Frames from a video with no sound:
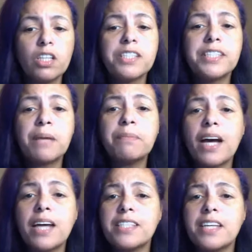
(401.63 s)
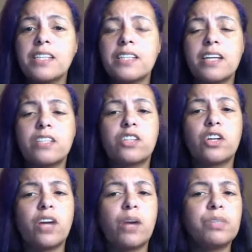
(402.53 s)
Some guys,
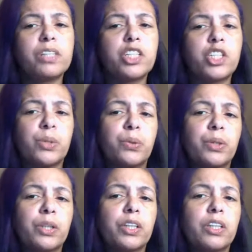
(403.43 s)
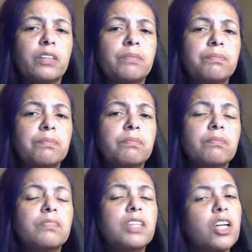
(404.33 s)
they're not really sure,
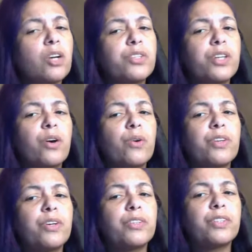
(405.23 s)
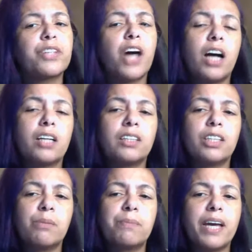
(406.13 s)
so they'll talk a
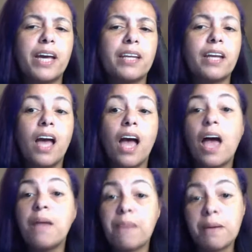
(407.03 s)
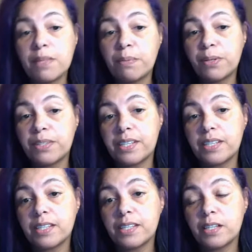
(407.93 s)
little bit, and maybe the
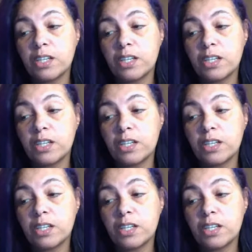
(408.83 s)
person's,